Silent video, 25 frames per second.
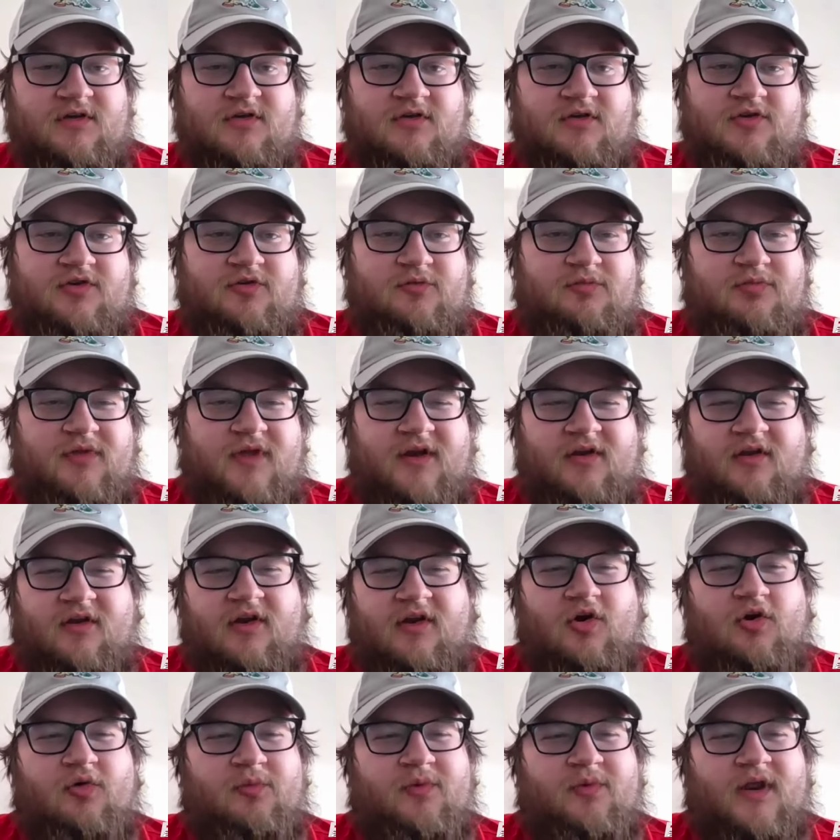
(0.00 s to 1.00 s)
or do you plan on
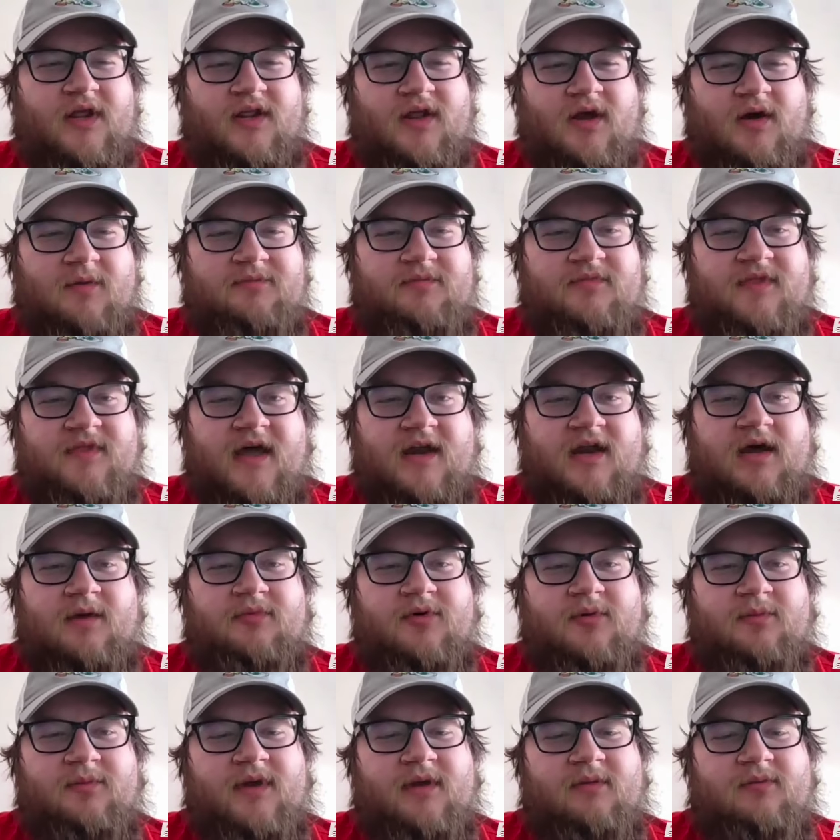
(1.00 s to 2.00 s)
opening up that up a
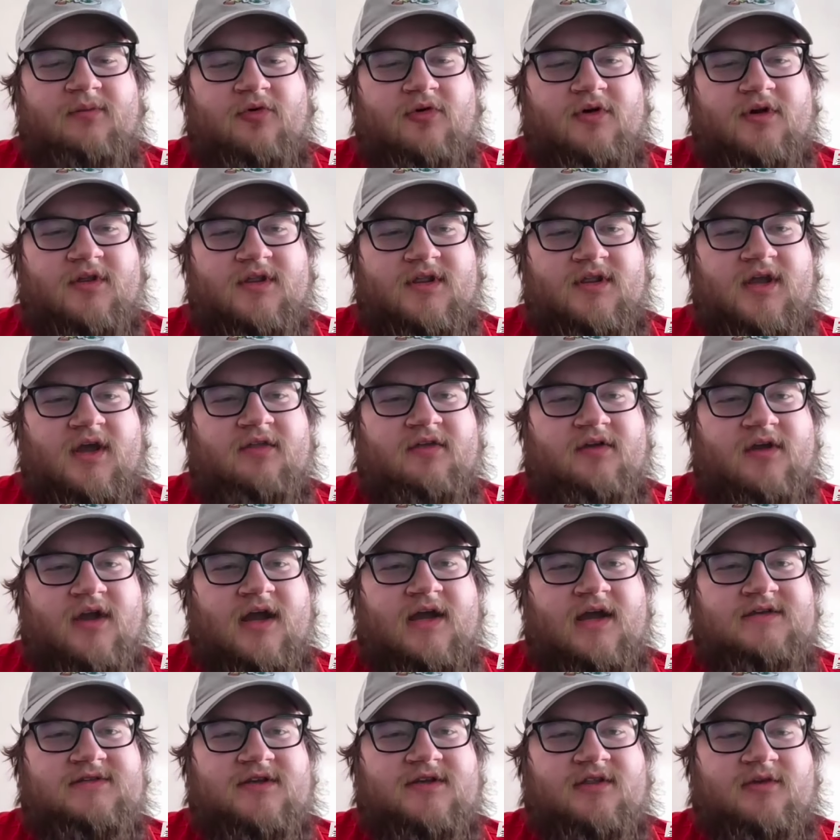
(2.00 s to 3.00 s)
bit more to the other
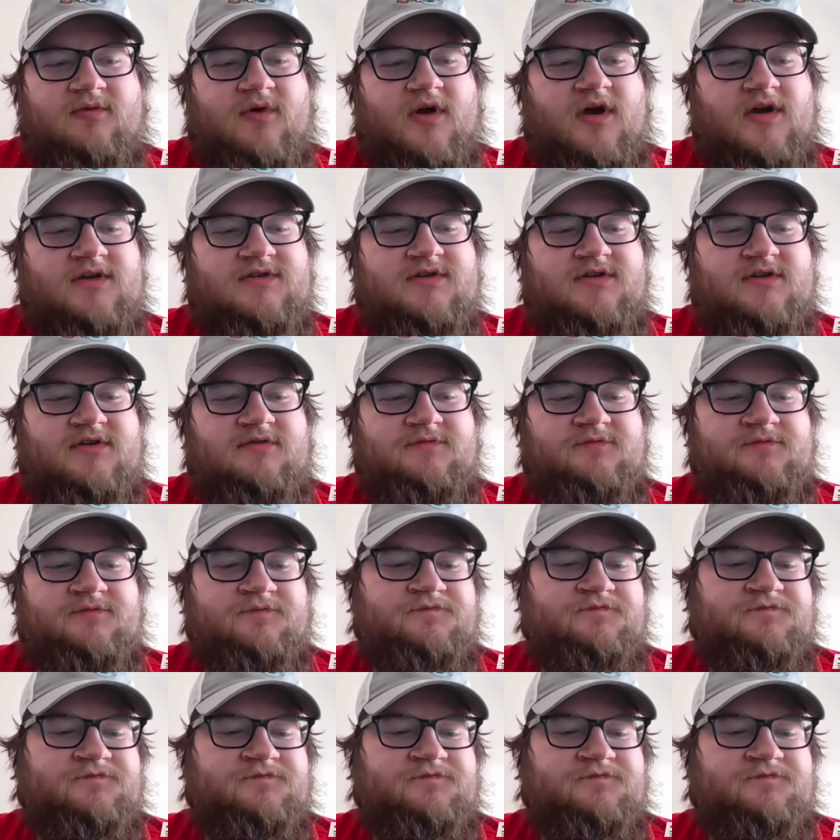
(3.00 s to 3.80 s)
guys on the roster?